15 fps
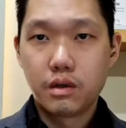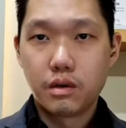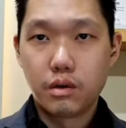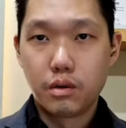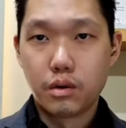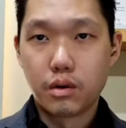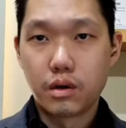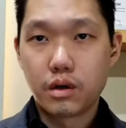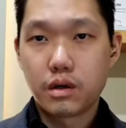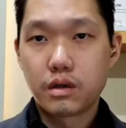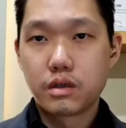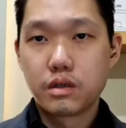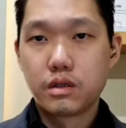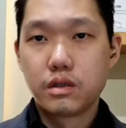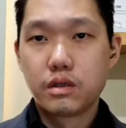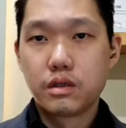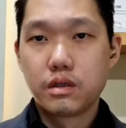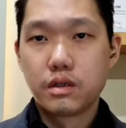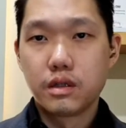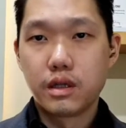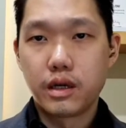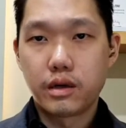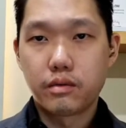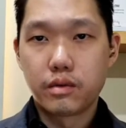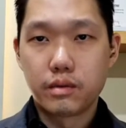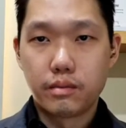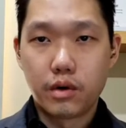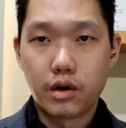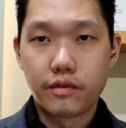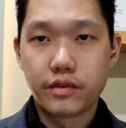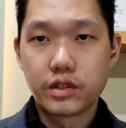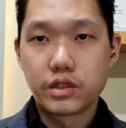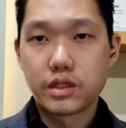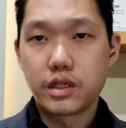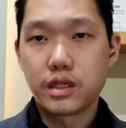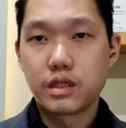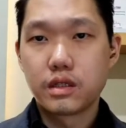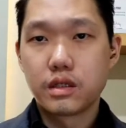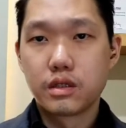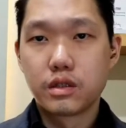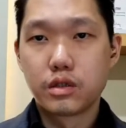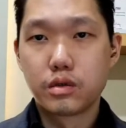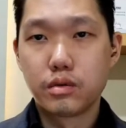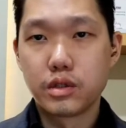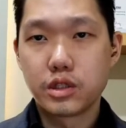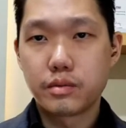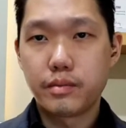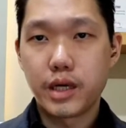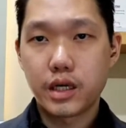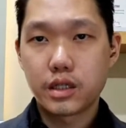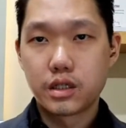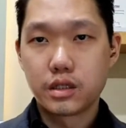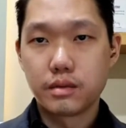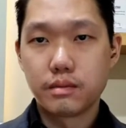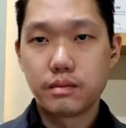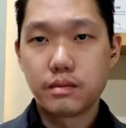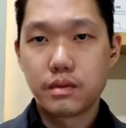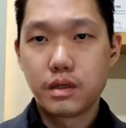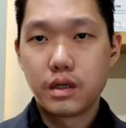or like what Marvin said, to respect them,